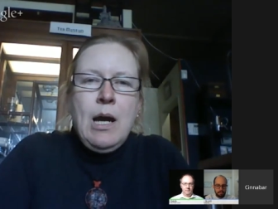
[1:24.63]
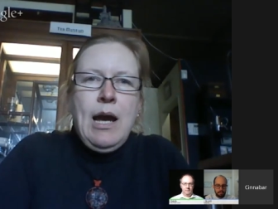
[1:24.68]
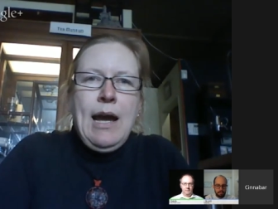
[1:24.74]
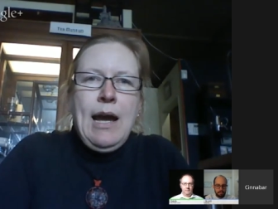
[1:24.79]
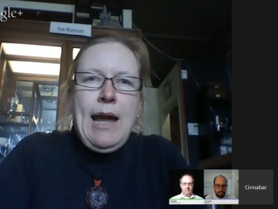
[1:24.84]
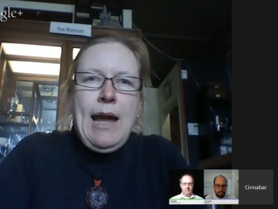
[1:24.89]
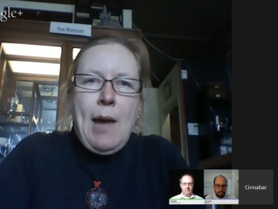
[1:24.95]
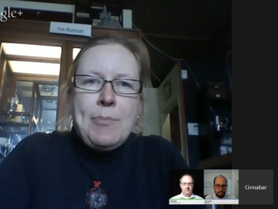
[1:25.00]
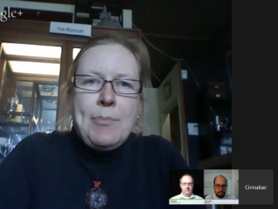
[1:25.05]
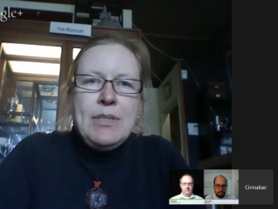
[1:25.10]

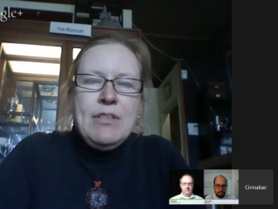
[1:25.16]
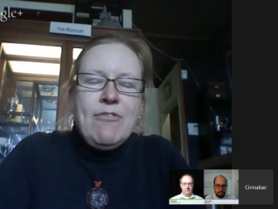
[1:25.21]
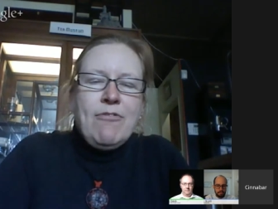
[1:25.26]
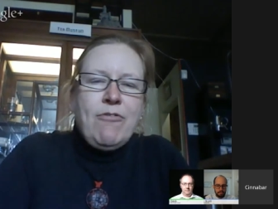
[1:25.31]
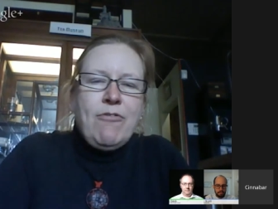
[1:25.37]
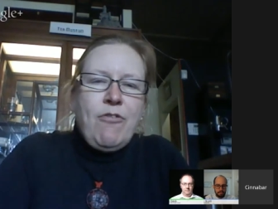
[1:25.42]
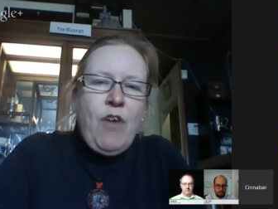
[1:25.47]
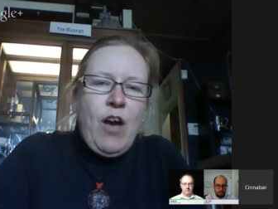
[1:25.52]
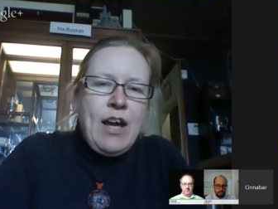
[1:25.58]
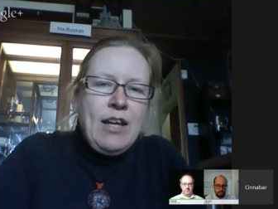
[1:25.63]
happened to
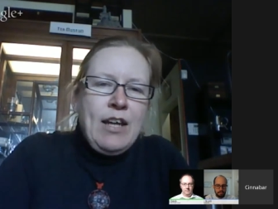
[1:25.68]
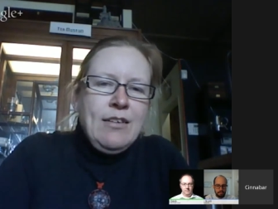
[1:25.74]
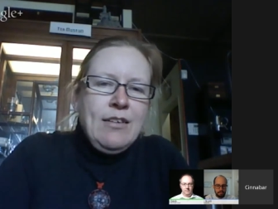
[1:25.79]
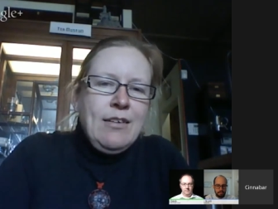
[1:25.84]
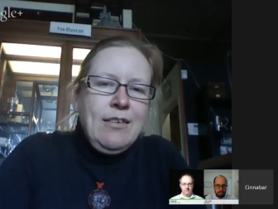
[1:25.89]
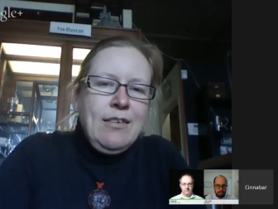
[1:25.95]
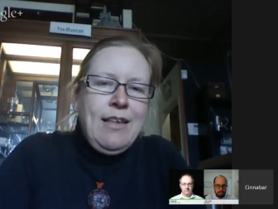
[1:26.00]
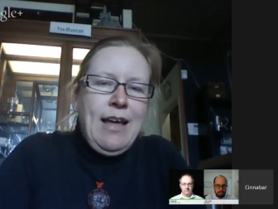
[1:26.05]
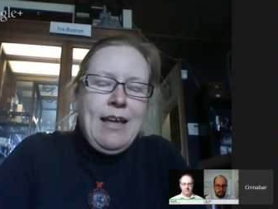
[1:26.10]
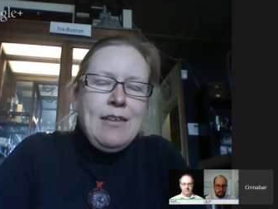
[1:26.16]
find
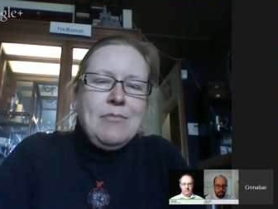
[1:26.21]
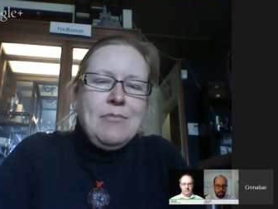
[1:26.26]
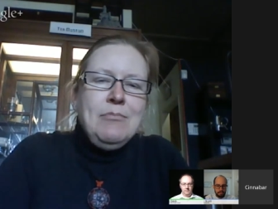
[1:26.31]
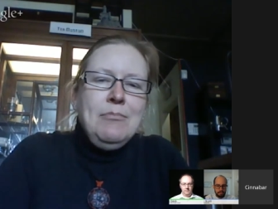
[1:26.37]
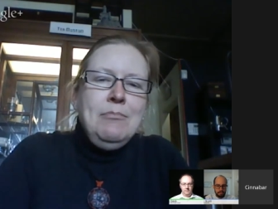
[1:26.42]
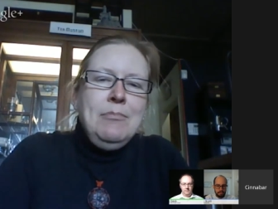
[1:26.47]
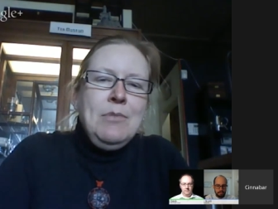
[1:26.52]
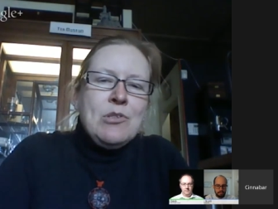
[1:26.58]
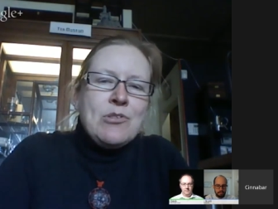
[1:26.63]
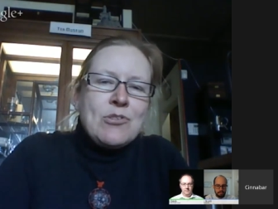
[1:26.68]
that
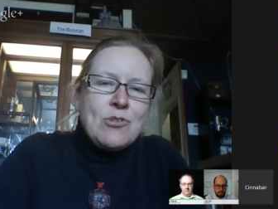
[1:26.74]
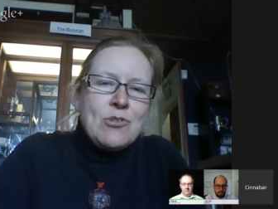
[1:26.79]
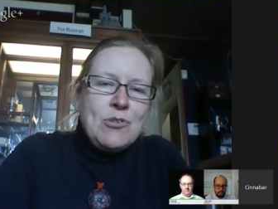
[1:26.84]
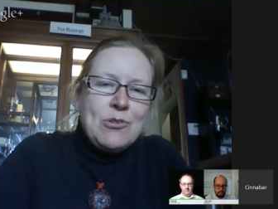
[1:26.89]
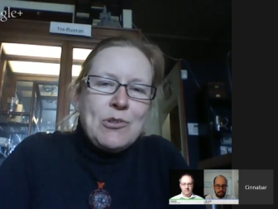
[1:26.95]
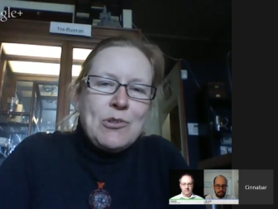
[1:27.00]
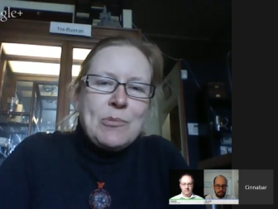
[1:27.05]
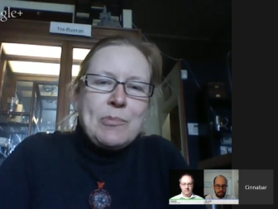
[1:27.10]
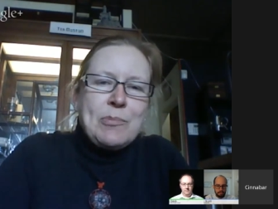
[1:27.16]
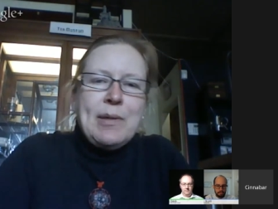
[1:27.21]
musical
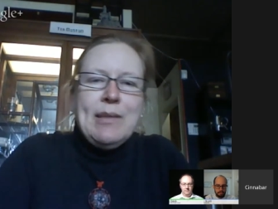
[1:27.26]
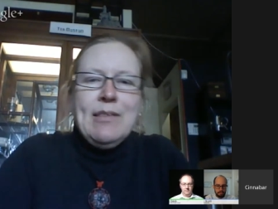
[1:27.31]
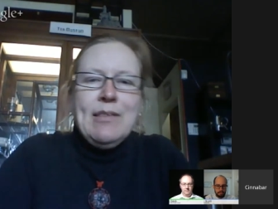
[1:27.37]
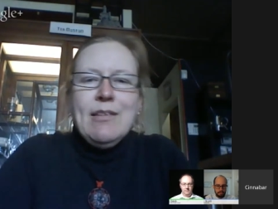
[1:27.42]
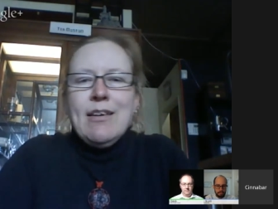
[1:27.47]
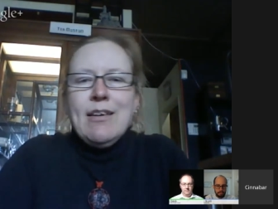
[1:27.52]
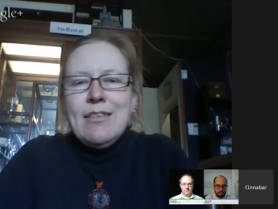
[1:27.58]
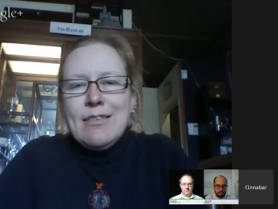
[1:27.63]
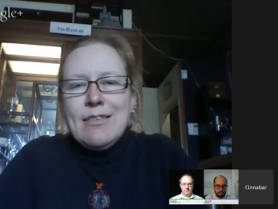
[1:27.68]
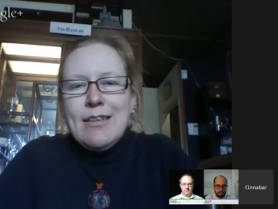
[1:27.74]
group and
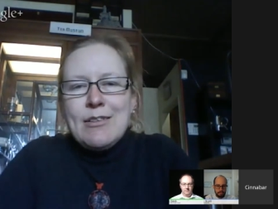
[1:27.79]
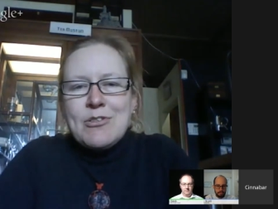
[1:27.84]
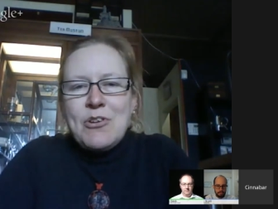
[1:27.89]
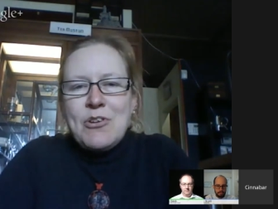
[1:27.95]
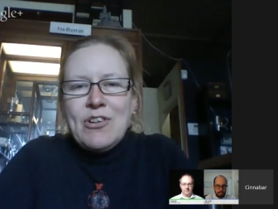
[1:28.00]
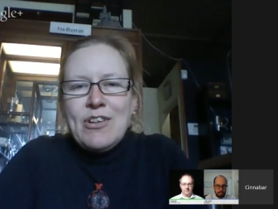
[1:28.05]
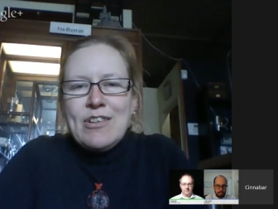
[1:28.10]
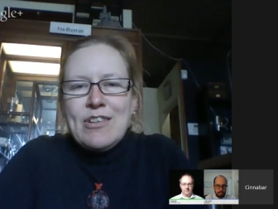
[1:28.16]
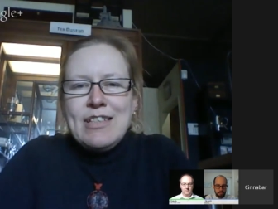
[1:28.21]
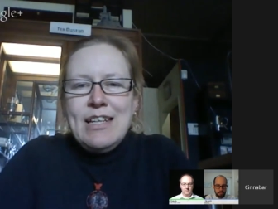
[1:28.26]
that
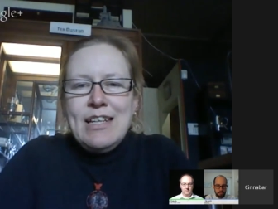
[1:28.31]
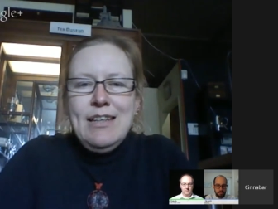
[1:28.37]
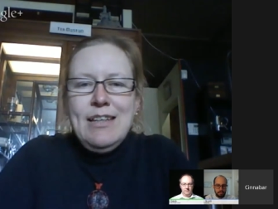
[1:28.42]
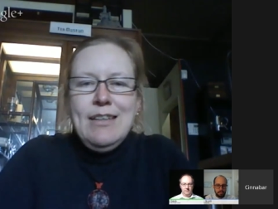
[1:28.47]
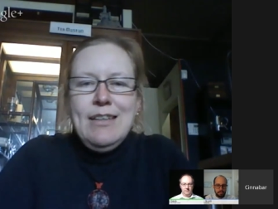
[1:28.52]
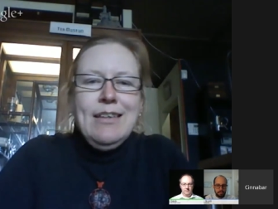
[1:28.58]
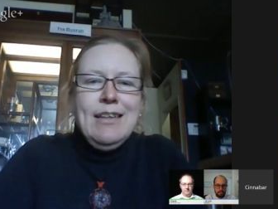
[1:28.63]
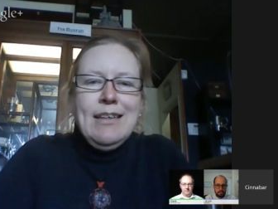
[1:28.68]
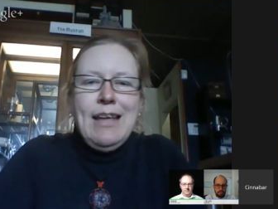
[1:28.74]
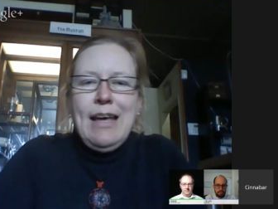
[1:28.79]
song on
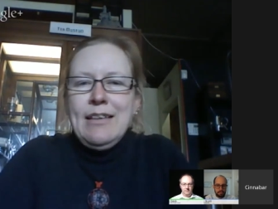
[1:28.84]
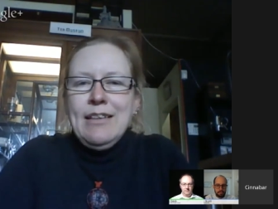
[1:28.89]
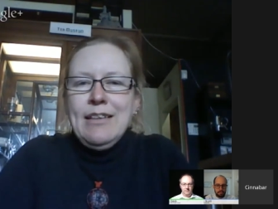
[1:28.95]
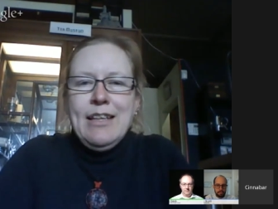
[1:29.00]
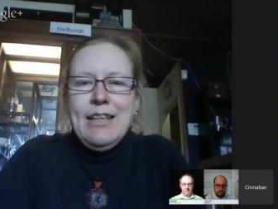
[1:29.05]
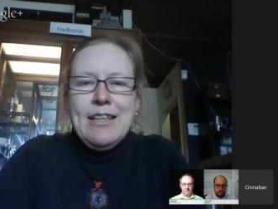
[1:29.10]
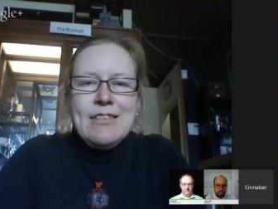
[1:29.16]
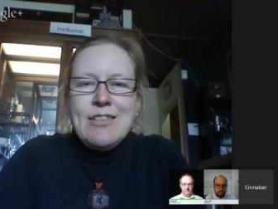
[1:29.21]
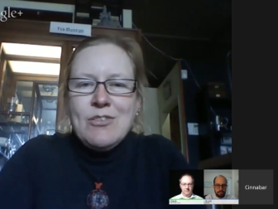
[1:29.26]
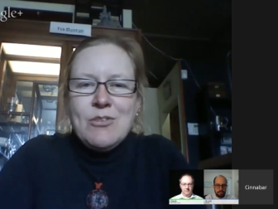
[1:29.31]
tea, and then that
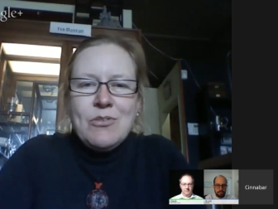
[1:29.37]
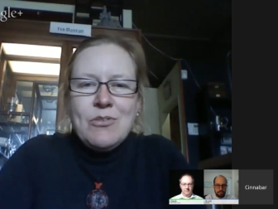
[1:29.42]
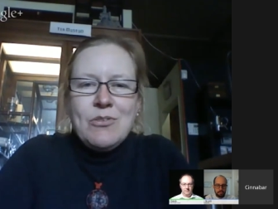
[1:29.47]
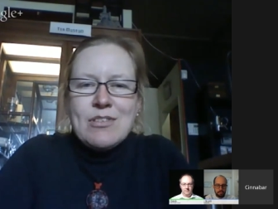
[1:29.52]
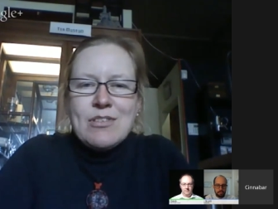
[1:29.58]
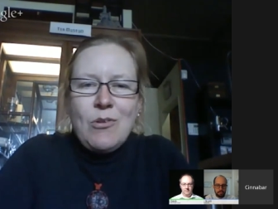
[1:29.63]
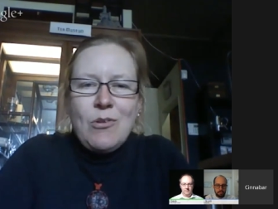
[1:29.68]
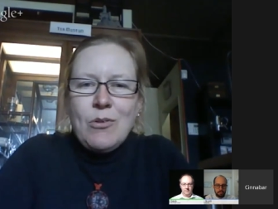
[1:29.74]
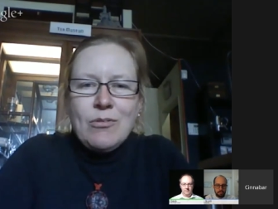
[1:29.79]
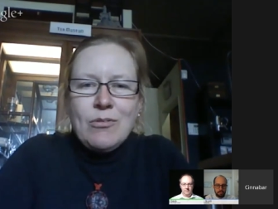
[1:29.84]
led to
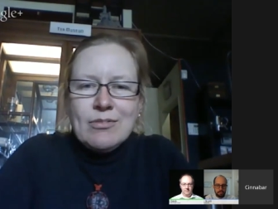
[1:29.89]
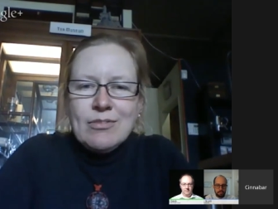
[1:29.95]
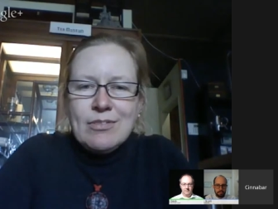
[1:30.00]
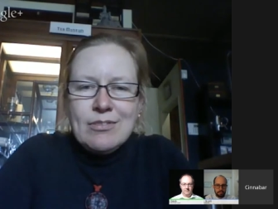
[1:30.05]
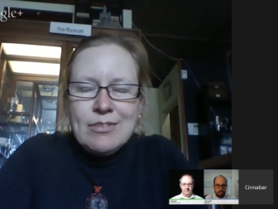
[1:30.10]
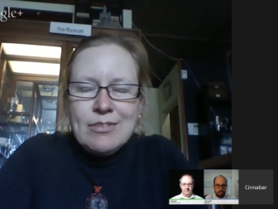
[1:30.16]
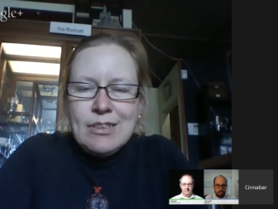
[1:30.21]
this whole